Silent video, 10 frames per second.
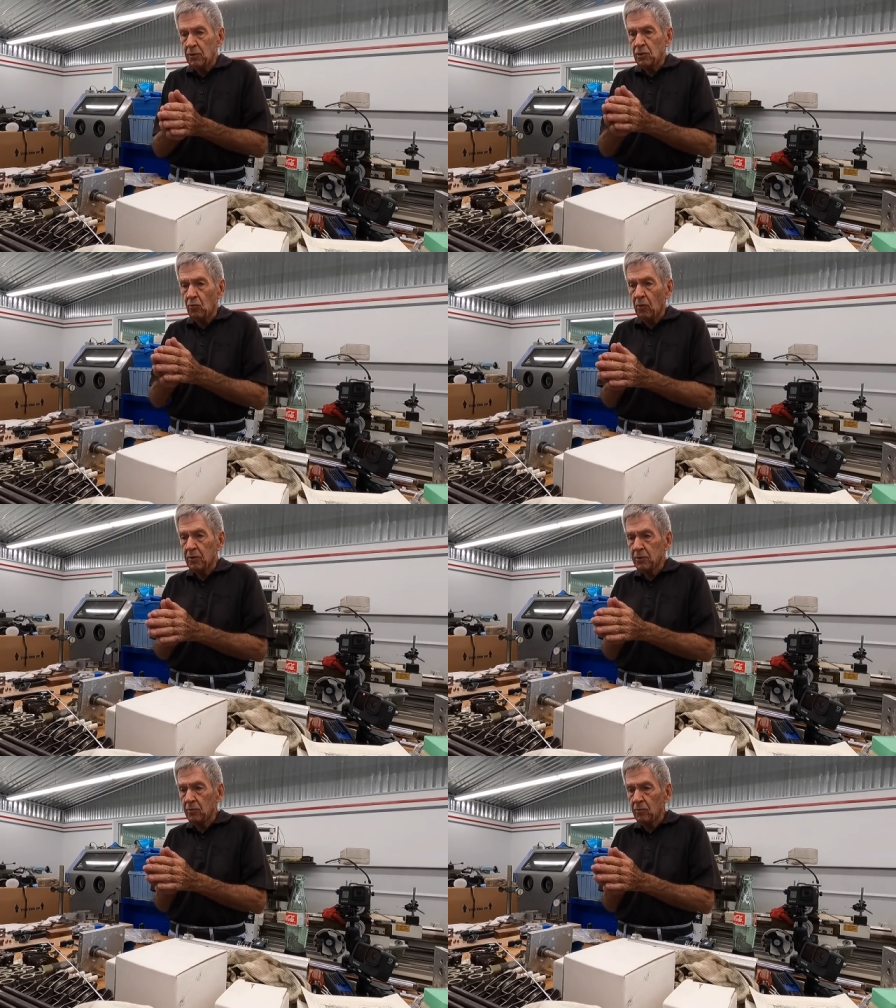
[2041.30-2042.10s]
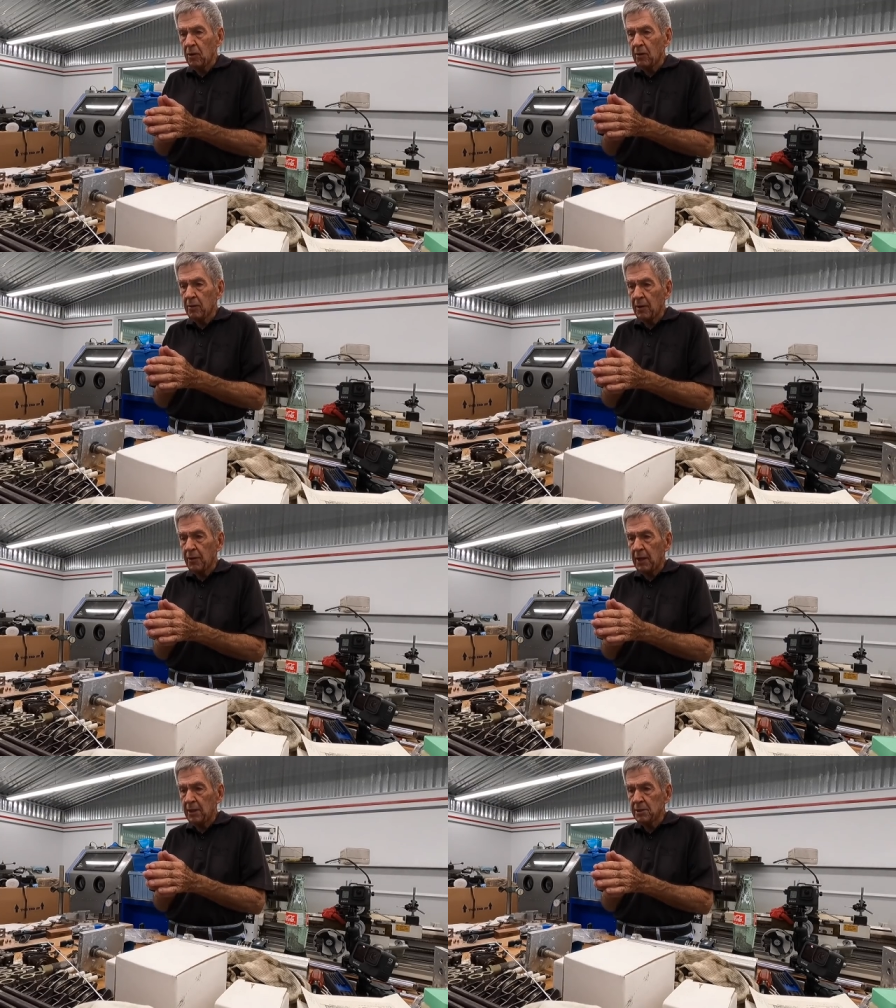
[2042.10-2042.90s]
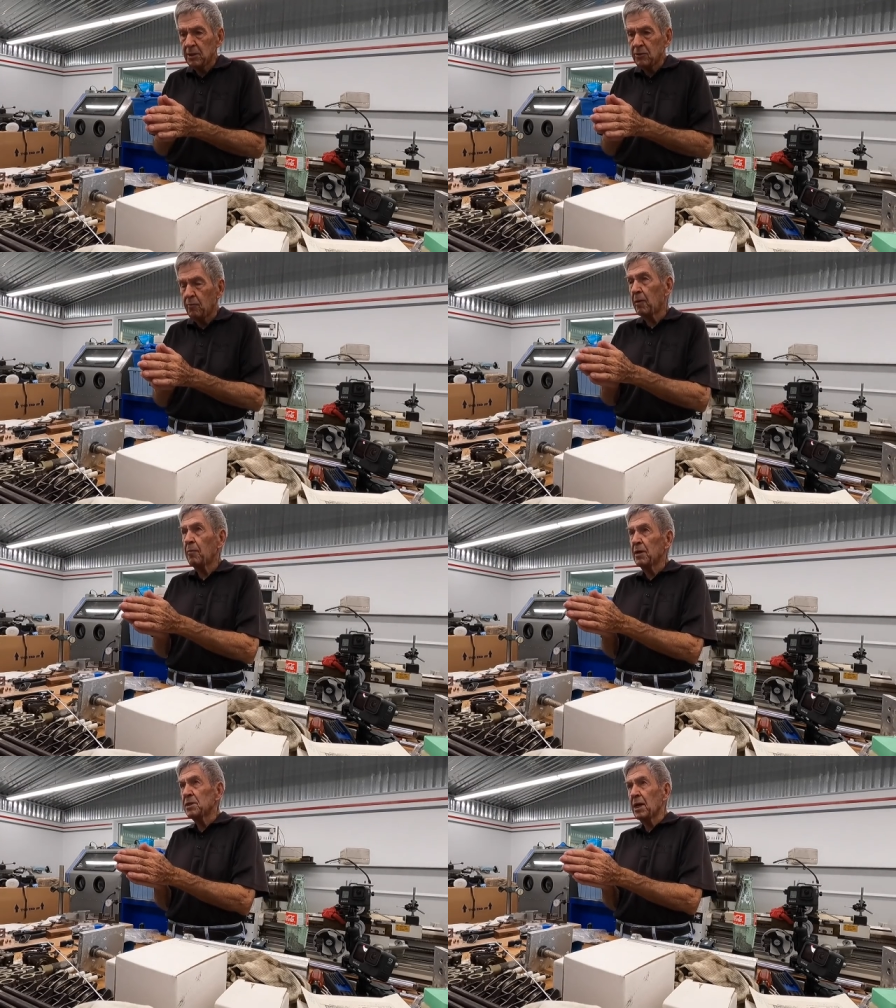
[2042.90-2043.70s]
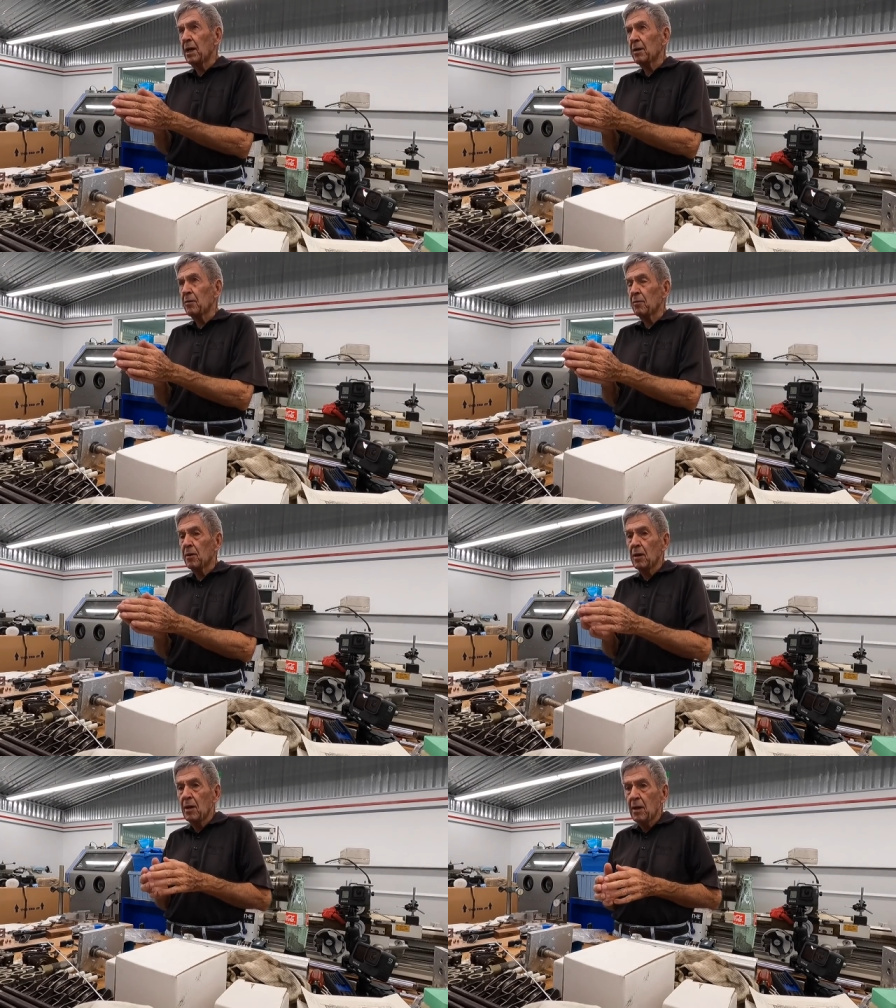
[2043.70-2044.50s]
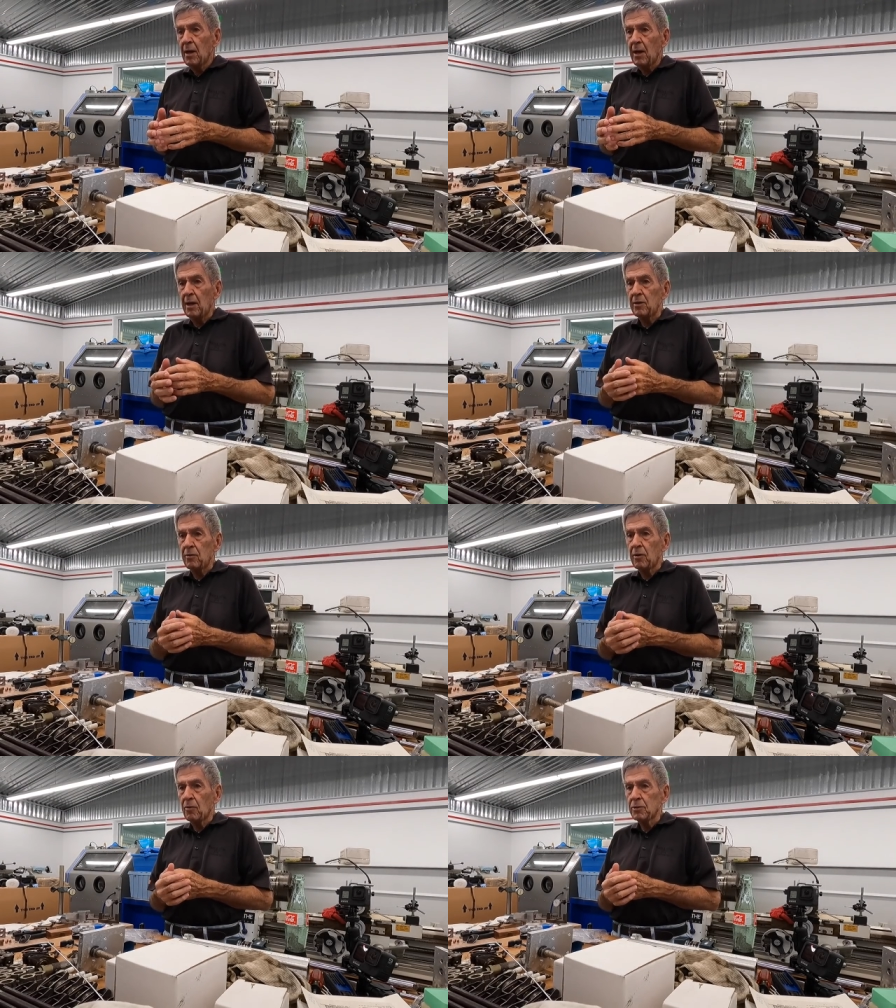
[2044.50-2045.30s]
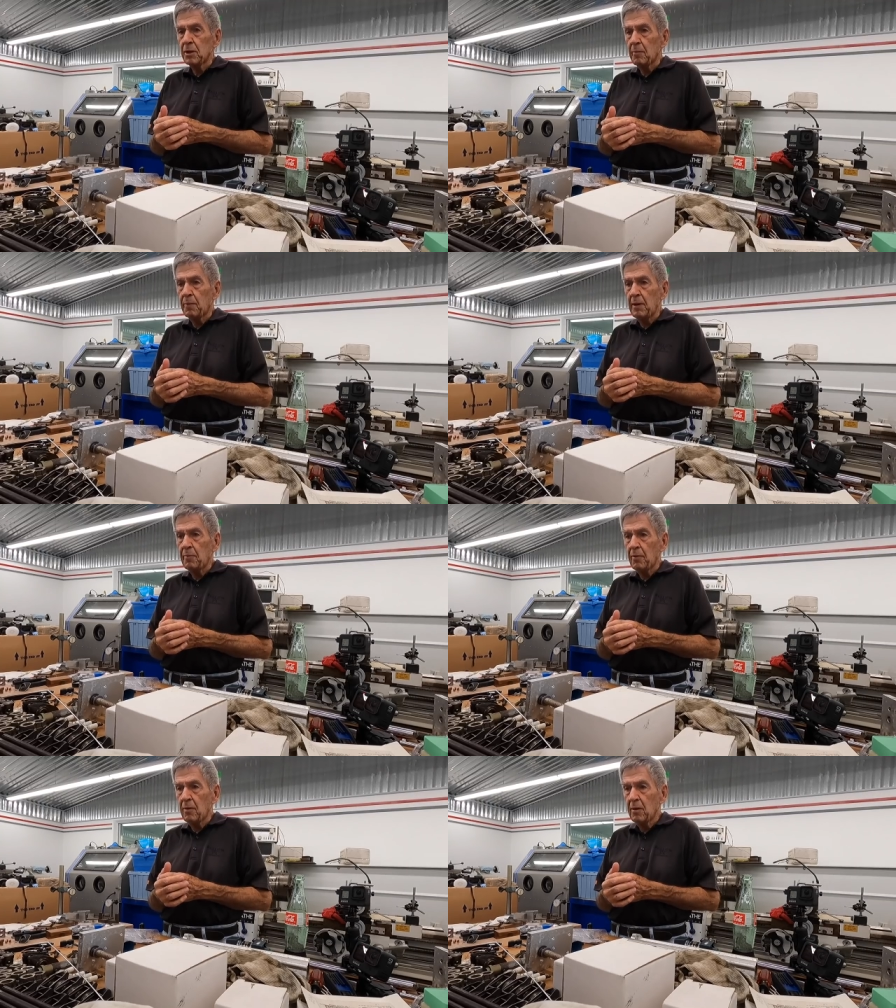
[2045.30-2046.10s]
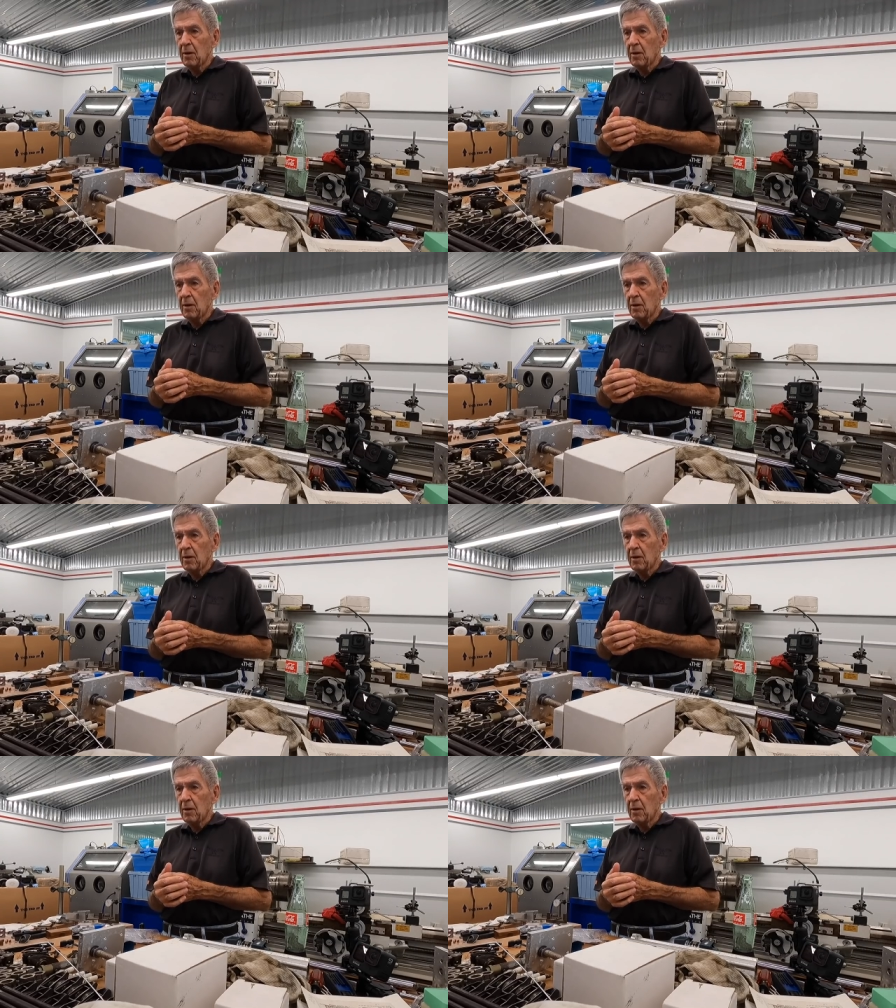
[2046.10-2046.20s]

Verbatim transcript: but you want to learn the things that you've been missing out on. Yeah. And you go to the people.